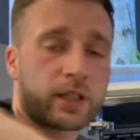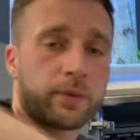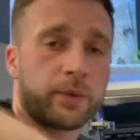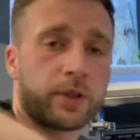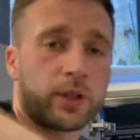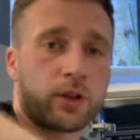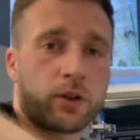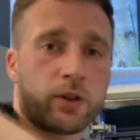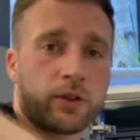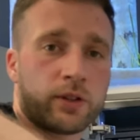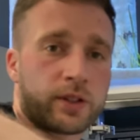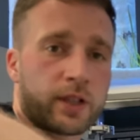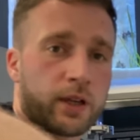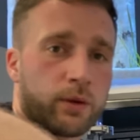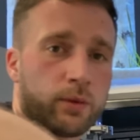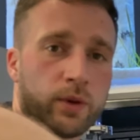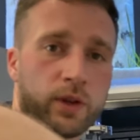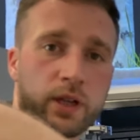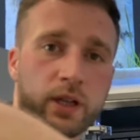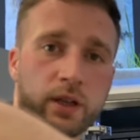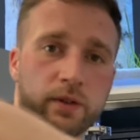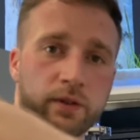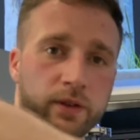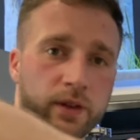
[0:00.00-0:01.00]
come in contact
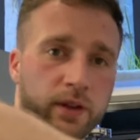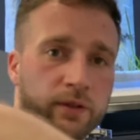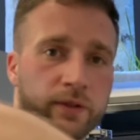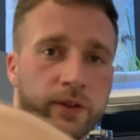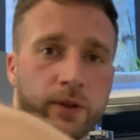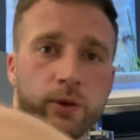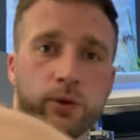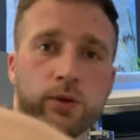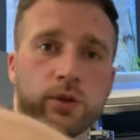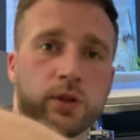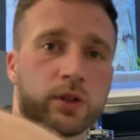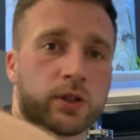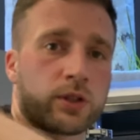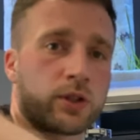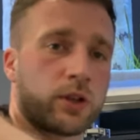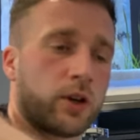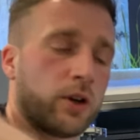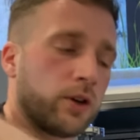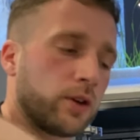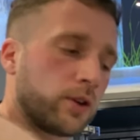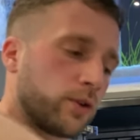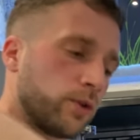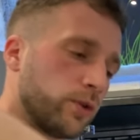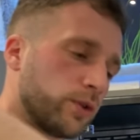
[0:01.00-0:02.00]
with a filter
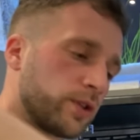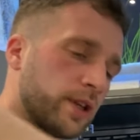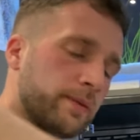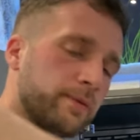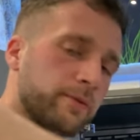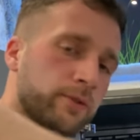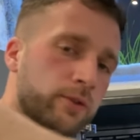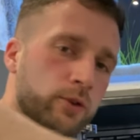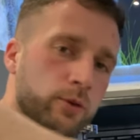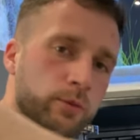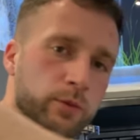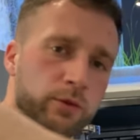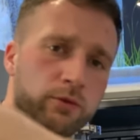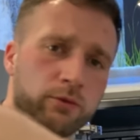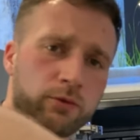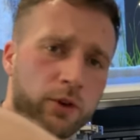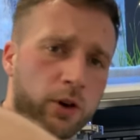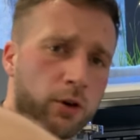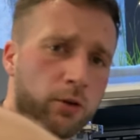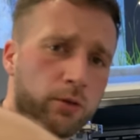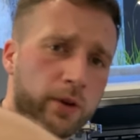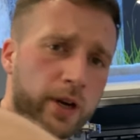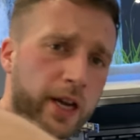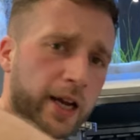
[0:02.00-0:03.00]
sock or some form of
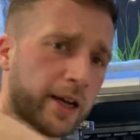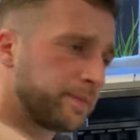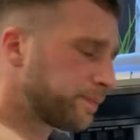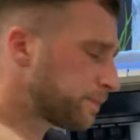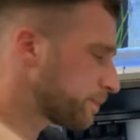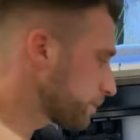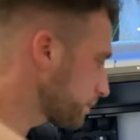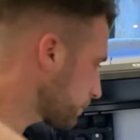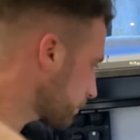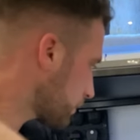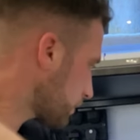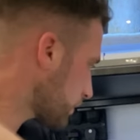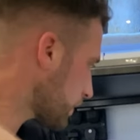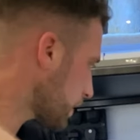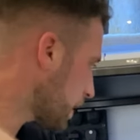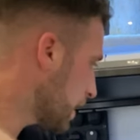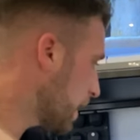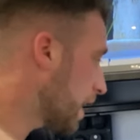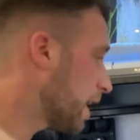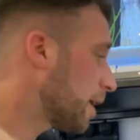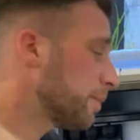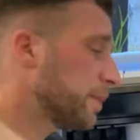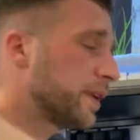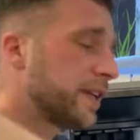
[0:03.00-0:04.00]
roller
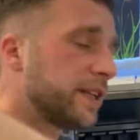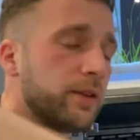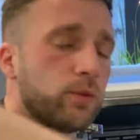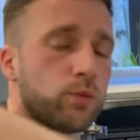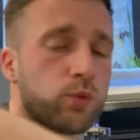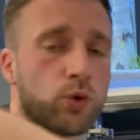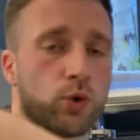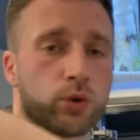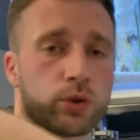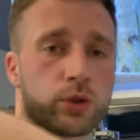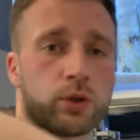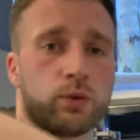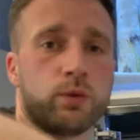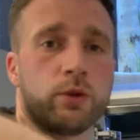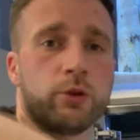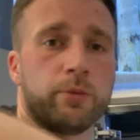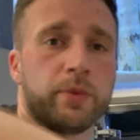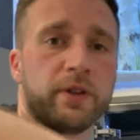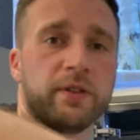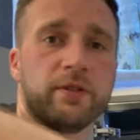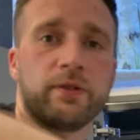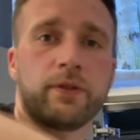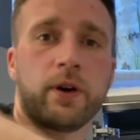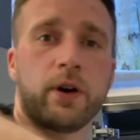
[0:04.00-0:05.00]
um, and the water will
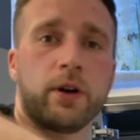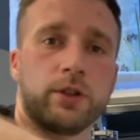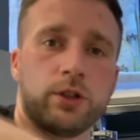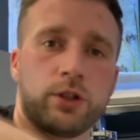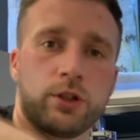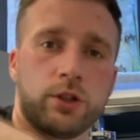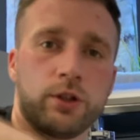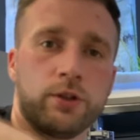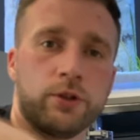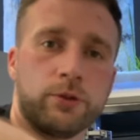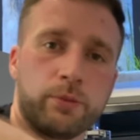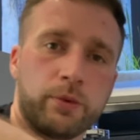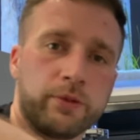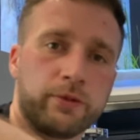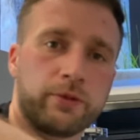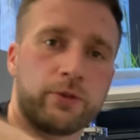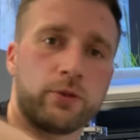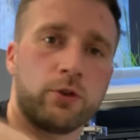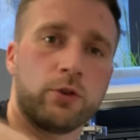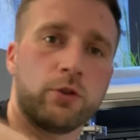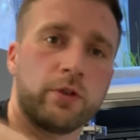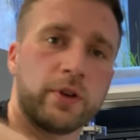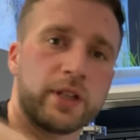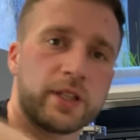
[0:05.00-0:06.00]
be fine-tuned
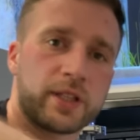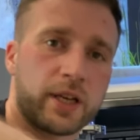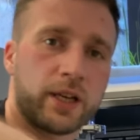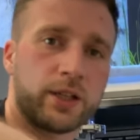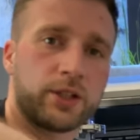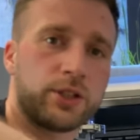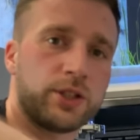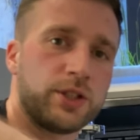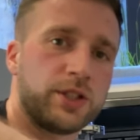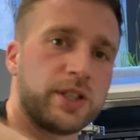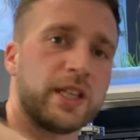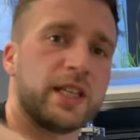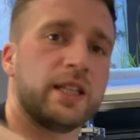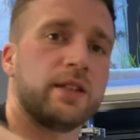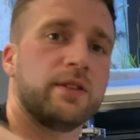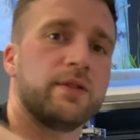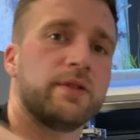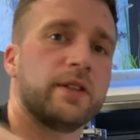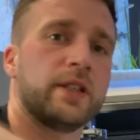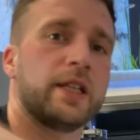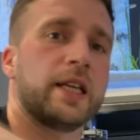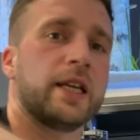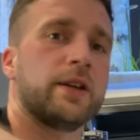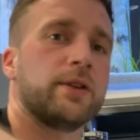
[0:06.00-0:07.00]
before it touches
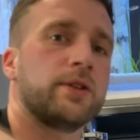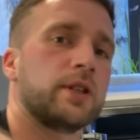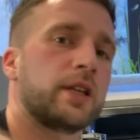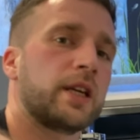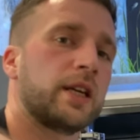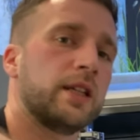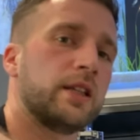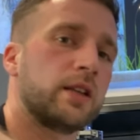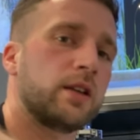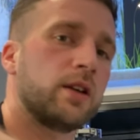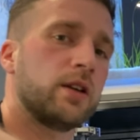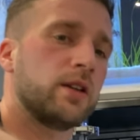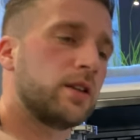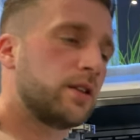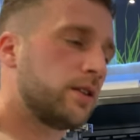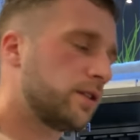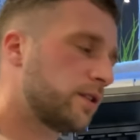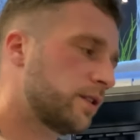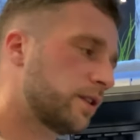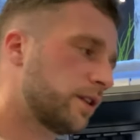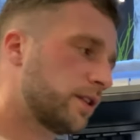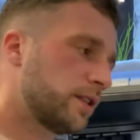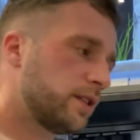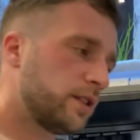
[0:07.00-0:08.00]
anything else. Okay, the guy you,
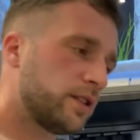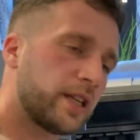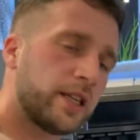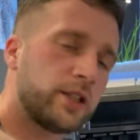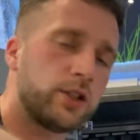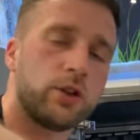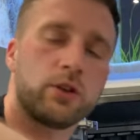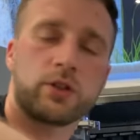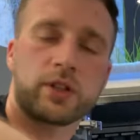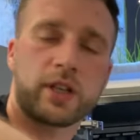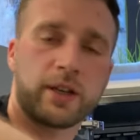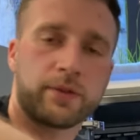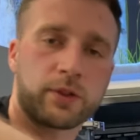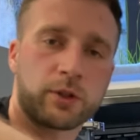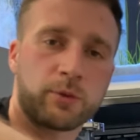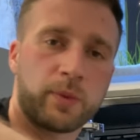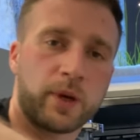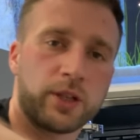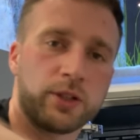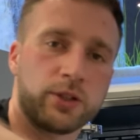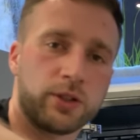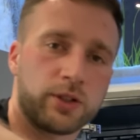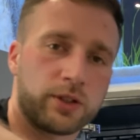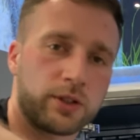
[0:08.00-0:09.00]
you, tend not to have
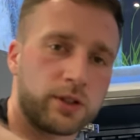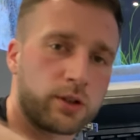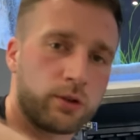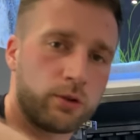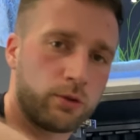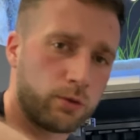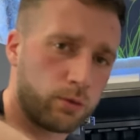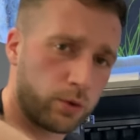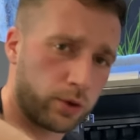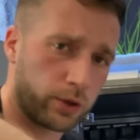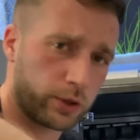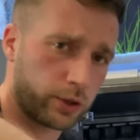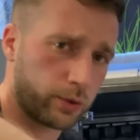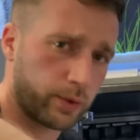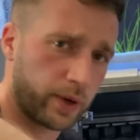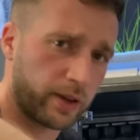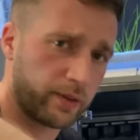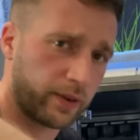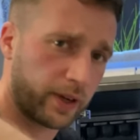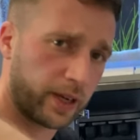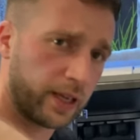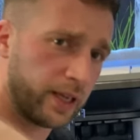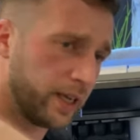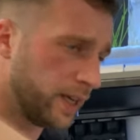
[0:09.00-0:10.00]
sponges at all
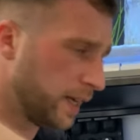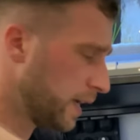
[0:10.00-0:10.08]
whatsoever